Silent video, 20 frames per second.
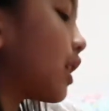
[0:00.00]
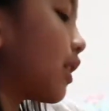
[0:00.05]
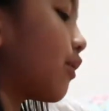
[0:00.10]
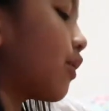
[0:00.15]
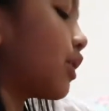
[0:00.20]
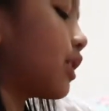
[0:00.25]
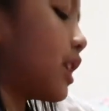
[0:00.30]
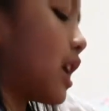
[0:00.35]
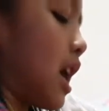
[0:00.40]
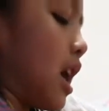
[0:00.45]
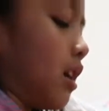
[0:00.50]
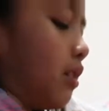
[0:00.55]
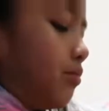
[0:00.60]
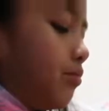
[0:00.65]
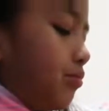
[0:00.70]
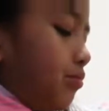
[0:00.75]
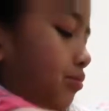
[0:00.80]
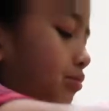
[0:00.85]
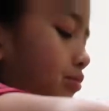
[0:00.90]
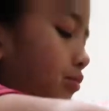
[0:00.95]
give her that,
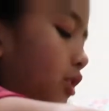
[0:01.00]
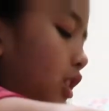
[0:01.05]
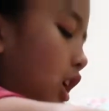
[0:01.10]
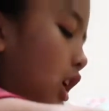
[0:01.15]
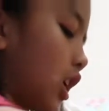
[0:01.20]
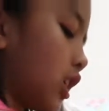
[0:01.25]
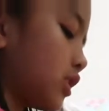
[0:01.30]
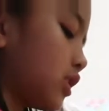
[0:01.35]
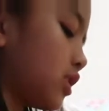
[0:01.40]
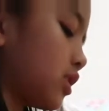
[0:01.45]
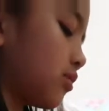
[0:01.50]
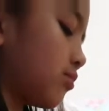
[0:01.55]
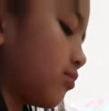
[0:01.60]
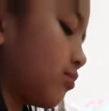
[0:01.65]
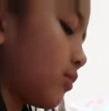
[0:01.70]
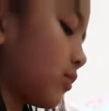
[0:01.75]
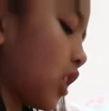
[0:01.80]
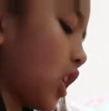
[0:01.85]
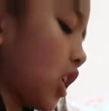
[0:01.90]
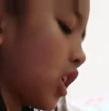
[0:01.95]
because,
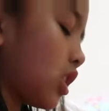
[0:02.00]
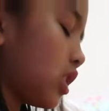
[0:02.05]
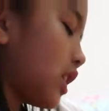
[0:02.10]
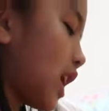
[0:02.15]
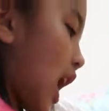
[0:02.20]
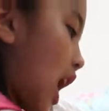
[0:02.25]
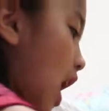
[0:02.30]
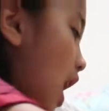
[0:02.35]
yeah.